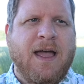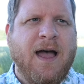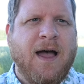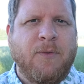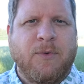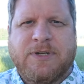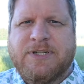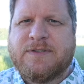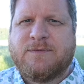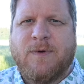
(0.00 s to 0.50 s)

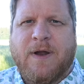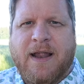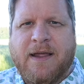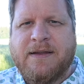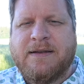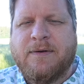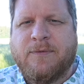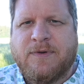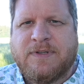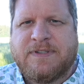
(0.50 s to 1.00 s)
which is what
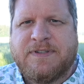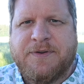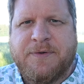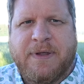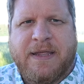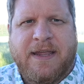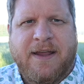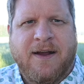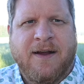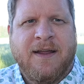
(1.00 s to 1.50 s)
I was
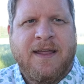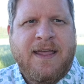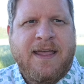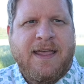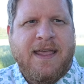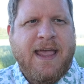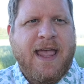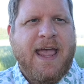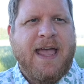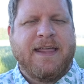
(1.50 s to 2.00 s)
doing here.
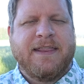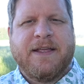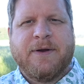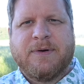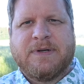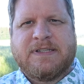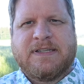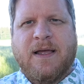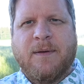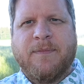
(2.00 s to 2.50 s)
And there
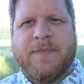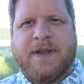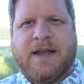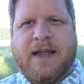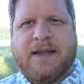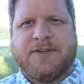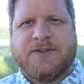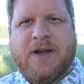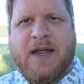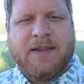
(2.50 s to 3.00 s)
were some that
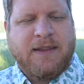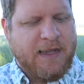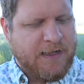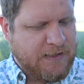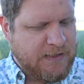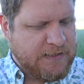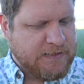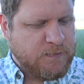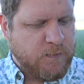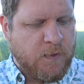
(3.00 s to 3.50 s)
I tried, like
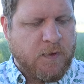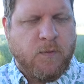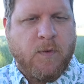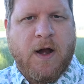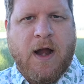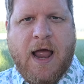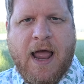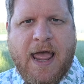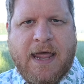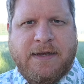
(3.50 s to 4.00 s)
this one,
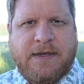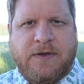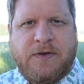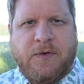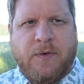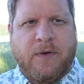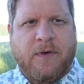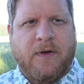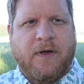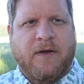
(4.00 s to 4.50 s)
where I had to
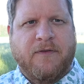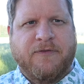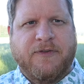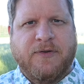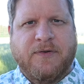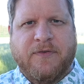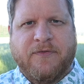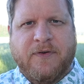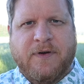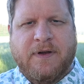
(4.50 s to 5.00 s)
do a
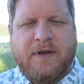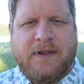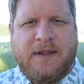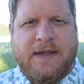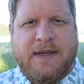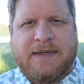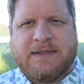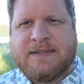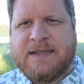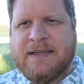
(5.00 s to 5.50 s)
few different
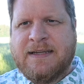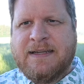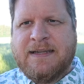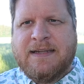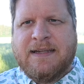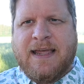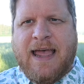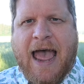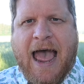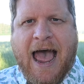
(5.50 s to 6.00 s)
things,
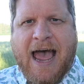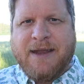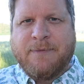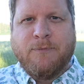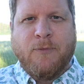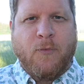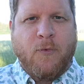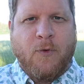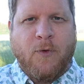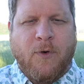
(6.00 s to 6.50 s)
add
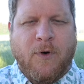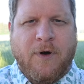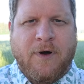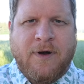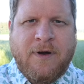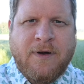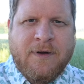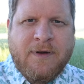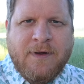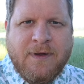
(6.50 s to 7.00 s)

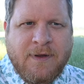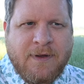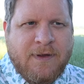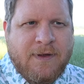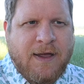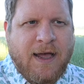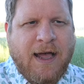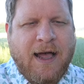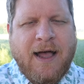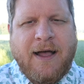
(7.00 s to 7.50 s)
more,
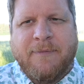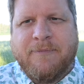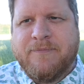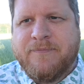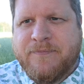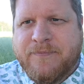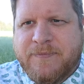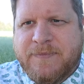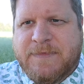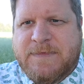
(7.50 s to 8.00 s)

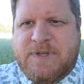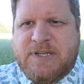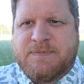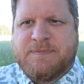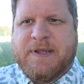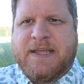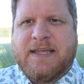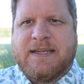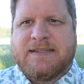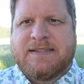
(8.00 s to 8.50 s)
just
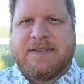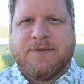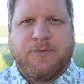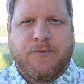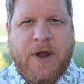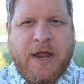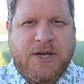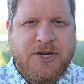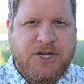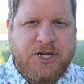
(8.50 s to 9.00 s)
because the
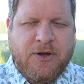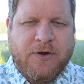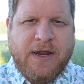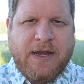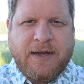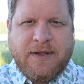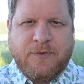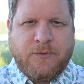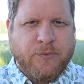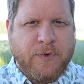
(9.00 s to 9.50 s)
ratio,
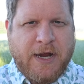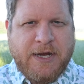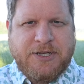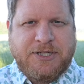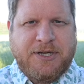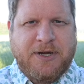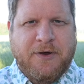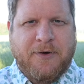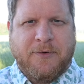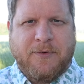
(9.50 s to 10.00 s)
getting the
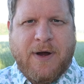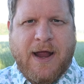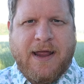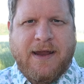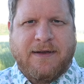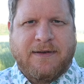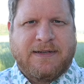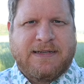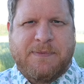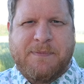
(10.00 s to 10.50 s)
ratio
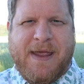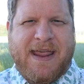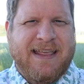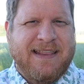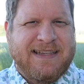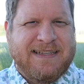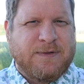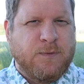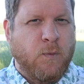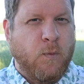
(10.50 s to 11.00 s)
right to make
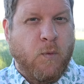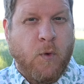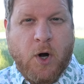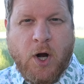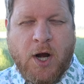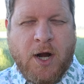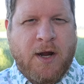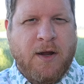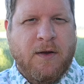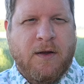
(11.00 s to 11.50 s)
this
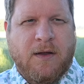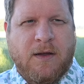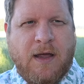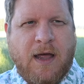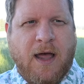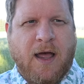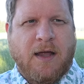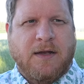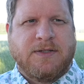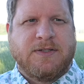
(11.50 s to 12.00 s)
work
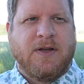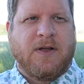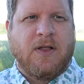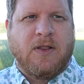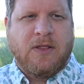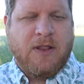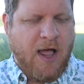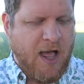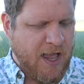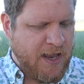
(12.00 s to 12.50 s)
took a
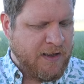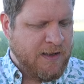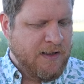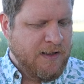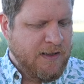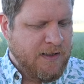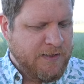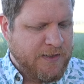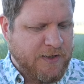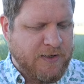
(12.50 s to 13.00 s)
lot.
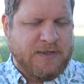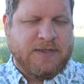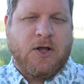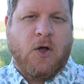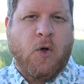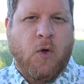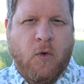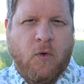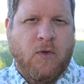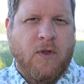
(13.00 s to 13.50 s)
There is a
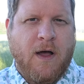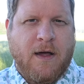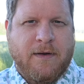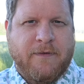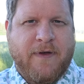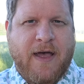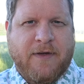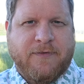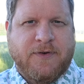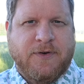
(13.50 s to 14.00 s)
whole lot
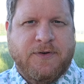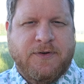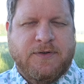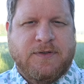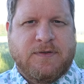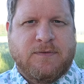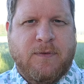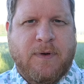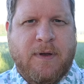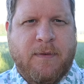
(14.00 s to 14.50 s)
of Afternoon
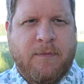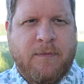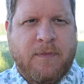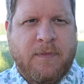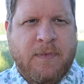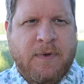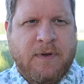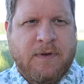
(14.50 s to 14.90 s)
Swim